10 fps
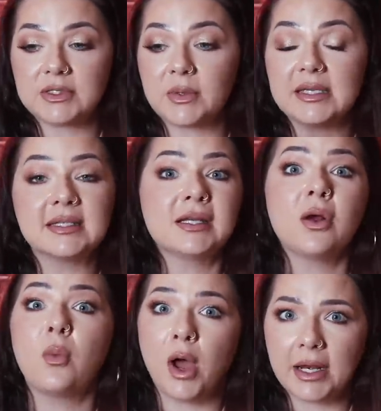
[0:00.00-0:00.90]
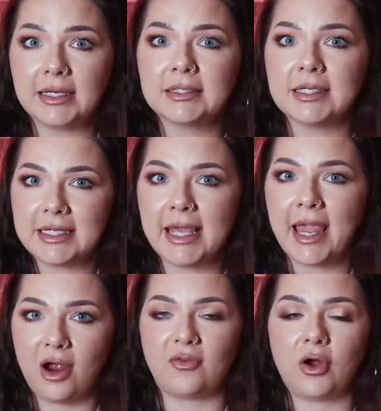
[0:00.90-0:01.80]
So he's still wanting to take
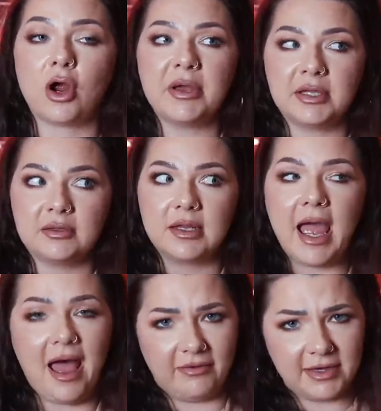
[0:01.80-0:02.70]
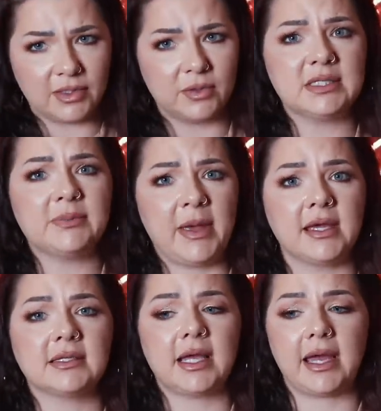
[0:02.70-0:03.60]
care of her, but have his own
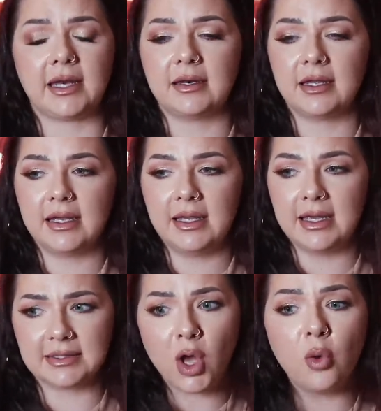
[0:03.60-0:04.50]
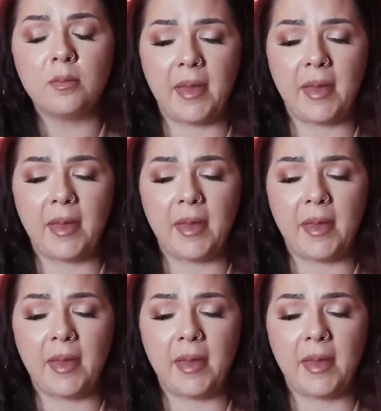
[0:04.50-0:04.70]
space and his home